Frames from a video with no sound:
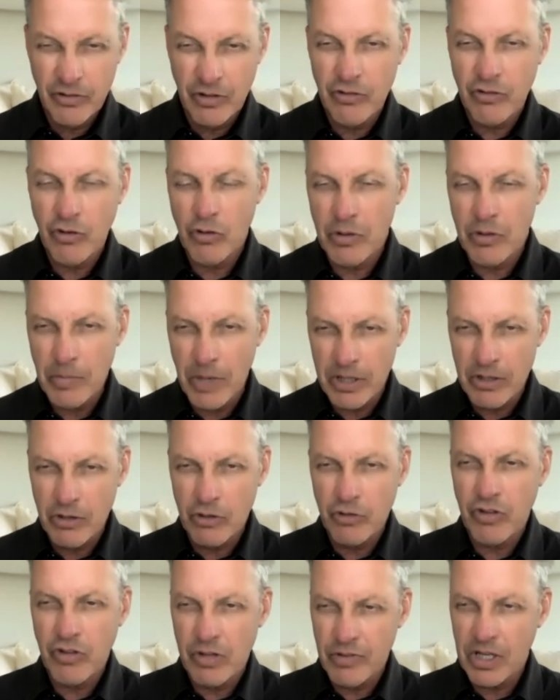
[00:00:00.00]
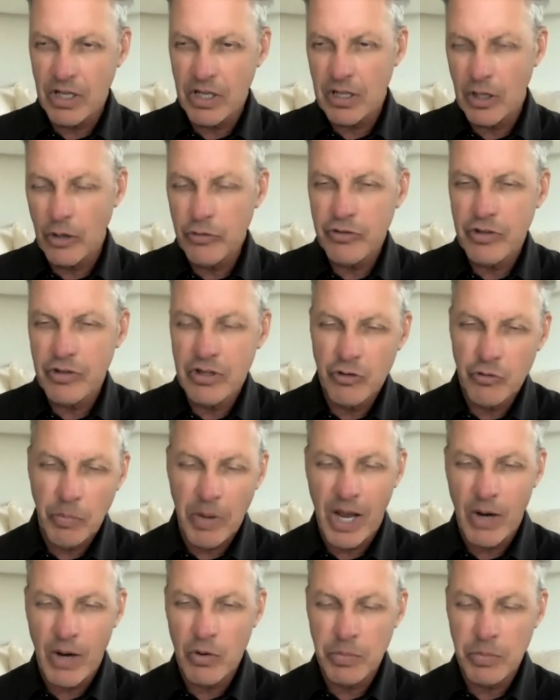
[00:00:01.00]
And so the mothers living close to those
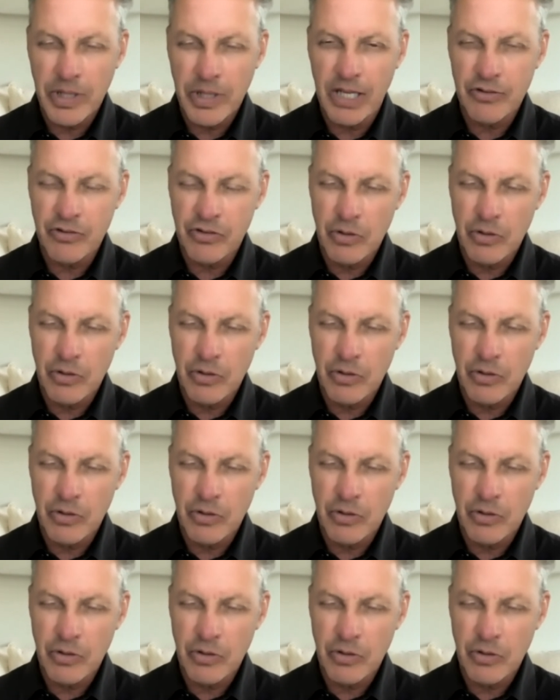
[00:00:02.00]
power plants,